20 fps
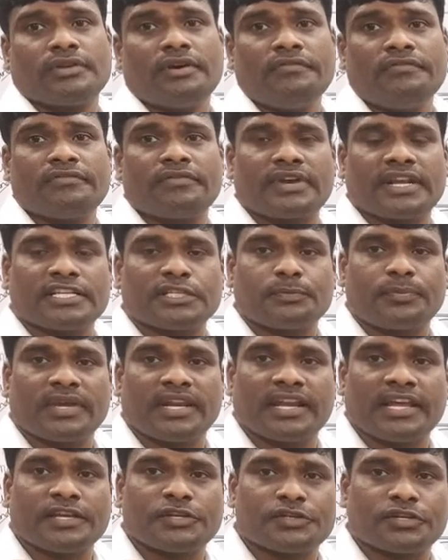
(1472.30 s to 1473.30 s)
of
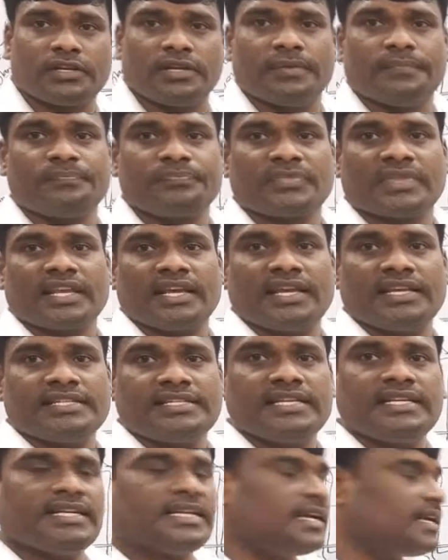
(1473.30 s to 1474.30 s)
respiration,
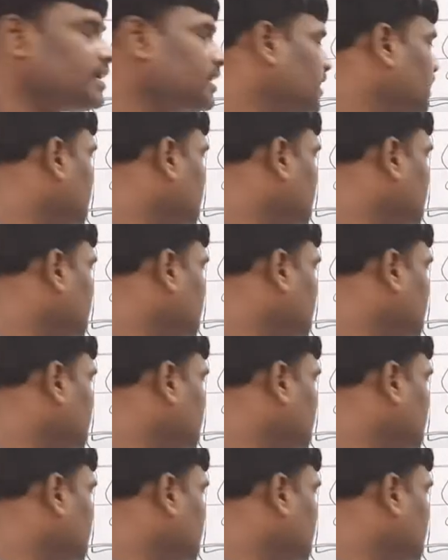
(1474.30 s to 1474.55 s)
isn't it?